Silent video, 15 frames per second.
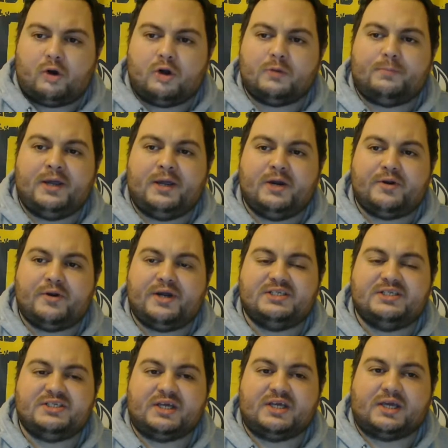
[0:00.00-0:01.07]

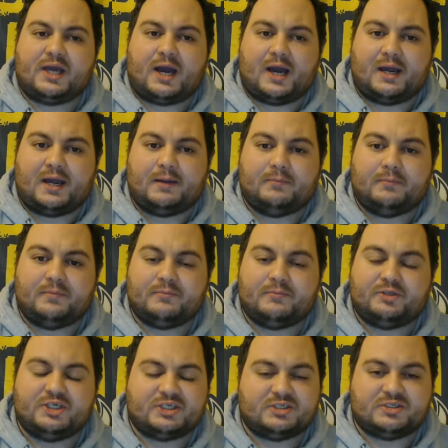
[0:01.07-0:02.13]
periods of the game
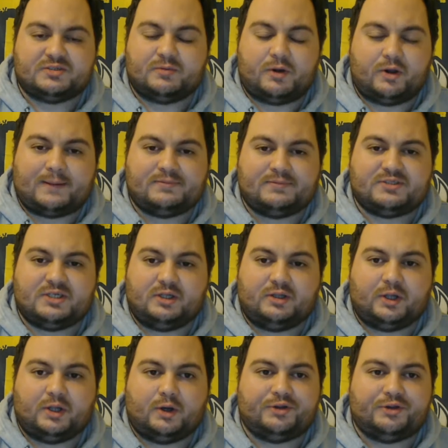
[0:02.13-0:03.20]
just
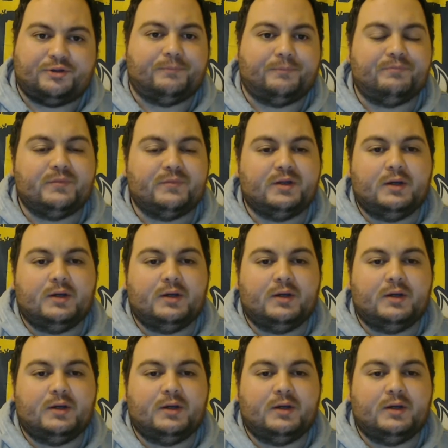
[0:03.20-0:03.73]
absolutely hurt them.